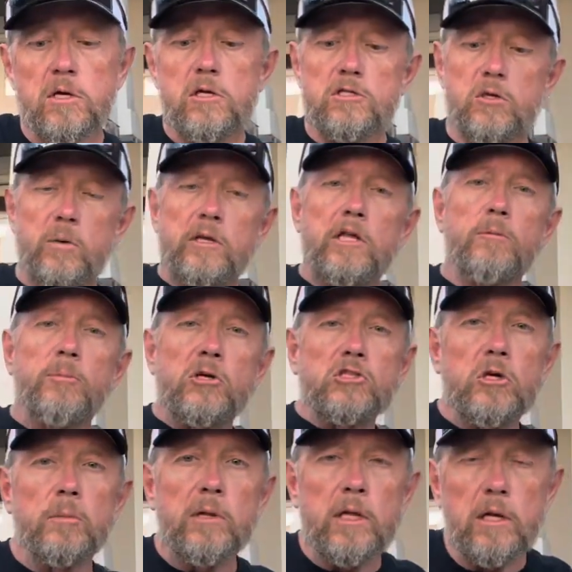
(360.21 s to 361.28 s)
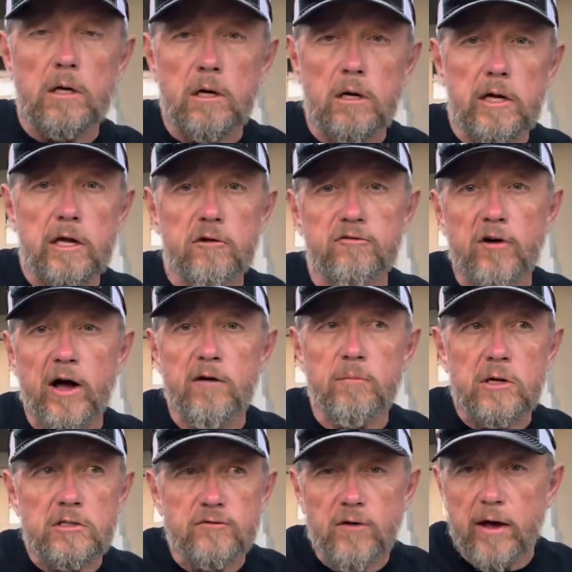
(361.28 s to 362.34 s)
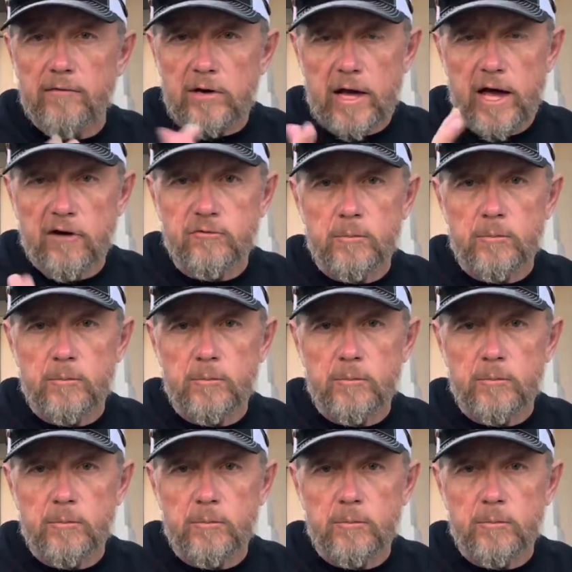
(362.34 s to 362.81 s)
So we did butcher them a little early at 5 months, 5.5